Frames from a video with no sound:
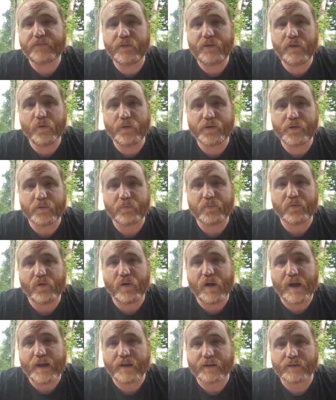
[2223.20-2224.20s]
to know what your
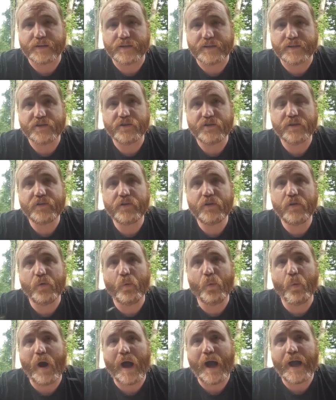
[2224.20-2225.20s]
product is. You have to know
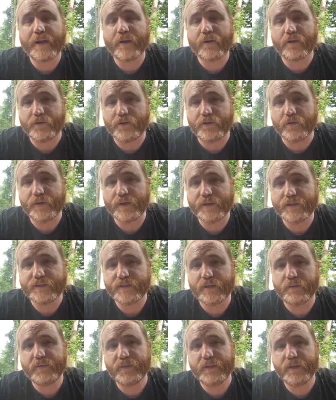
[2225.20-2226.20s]
why you're doing
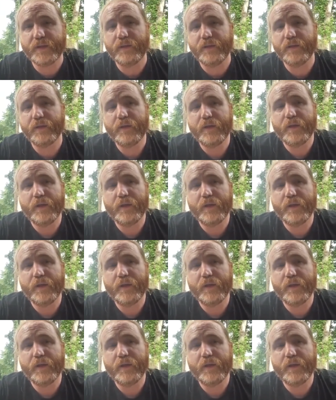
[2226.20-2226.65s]
something.